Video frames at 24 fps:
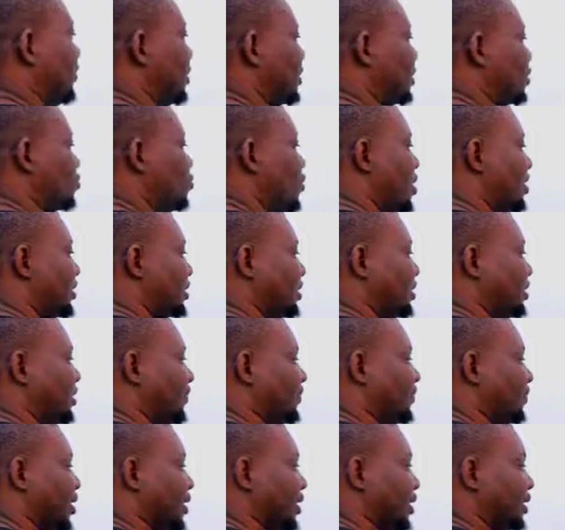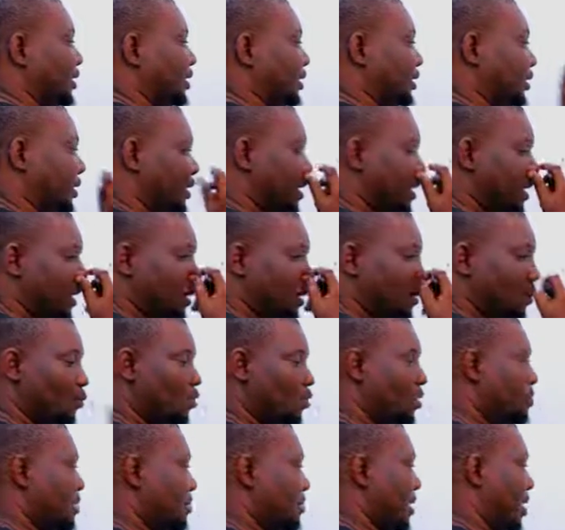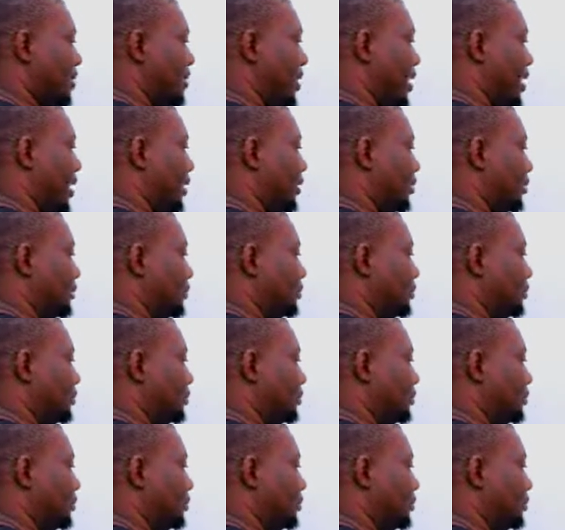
this waste differently will be mammals.